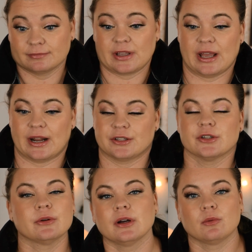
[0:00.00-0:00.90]
Can I
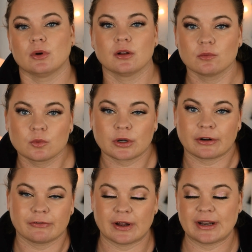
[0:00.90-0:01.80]
do it? Well, we're
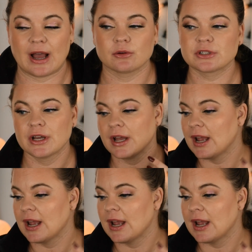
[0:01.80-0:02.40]
gonna find out.